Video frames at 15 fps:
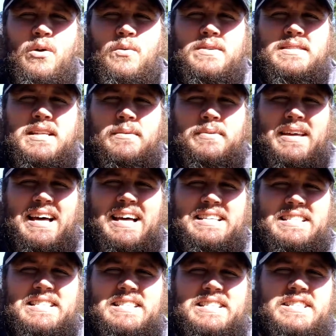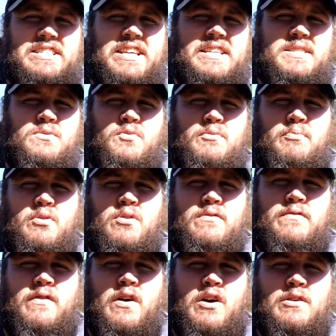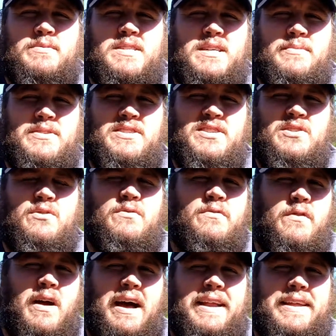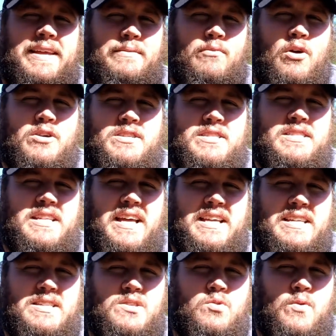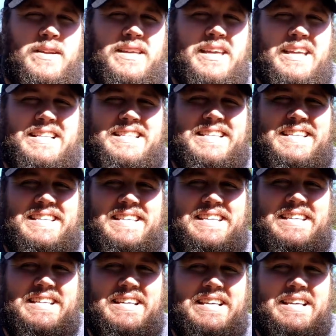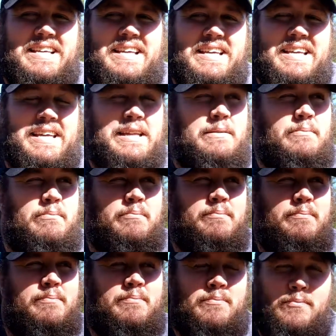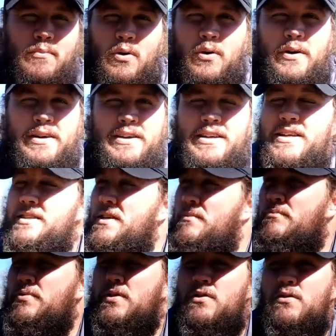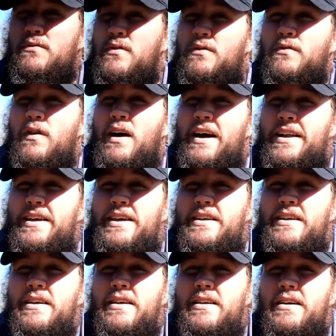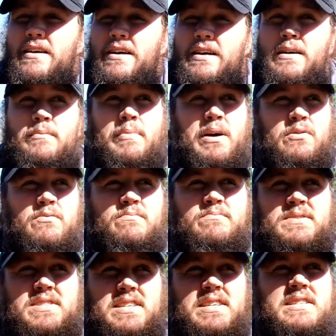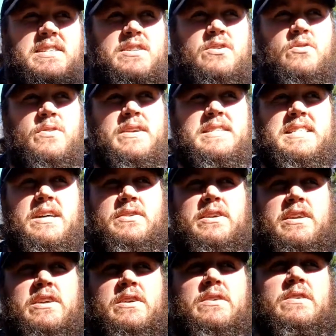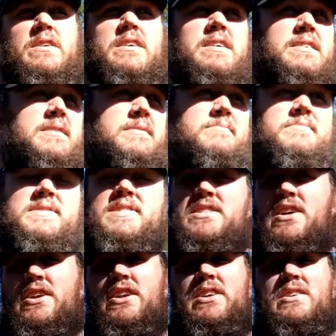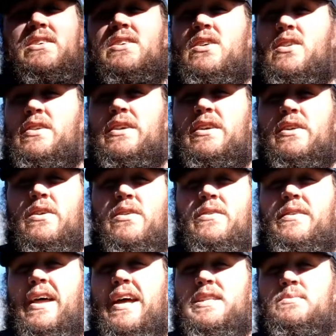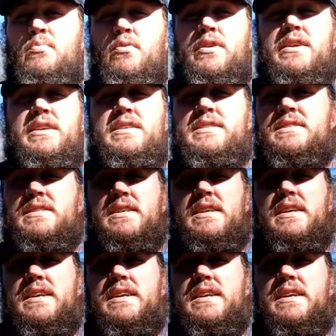What's up, guys? This is Jason with Buddha Farms coming to you Friday, March 2nd, 2018. And boy, it is a beautiful Friday. About 60 degrees out here, sunny, clear, nice breeze.